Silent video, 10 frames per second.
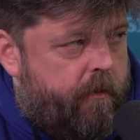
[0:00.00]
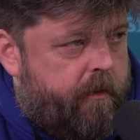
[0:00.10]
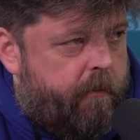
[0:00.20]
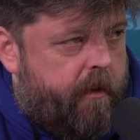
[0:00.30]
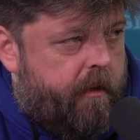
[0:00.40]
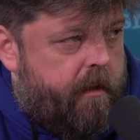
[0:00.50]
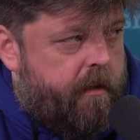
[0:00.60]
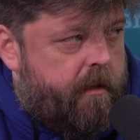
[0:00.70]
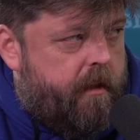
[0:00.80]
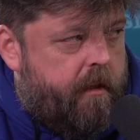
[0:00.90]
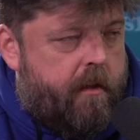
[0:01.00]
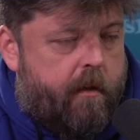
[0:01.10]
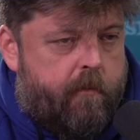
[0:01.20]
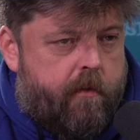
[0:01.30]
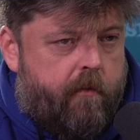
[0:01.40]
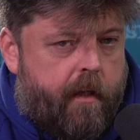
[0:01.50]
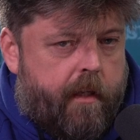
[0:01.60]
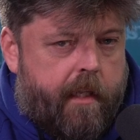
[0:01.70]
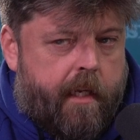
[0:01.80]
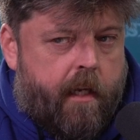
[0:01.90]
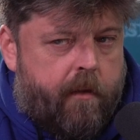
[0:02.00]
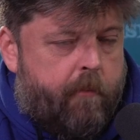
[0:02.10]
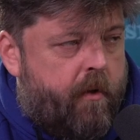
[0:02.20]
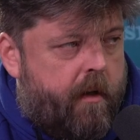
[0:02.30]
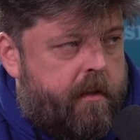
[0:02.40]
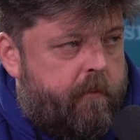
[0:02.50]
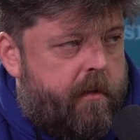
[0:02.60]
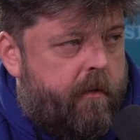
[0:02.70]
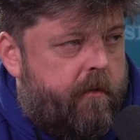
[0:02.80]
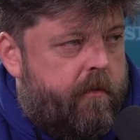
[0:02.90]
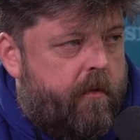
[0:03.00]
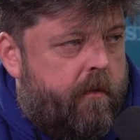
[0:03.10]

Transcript: to be honest, in terms of like they underprice themselves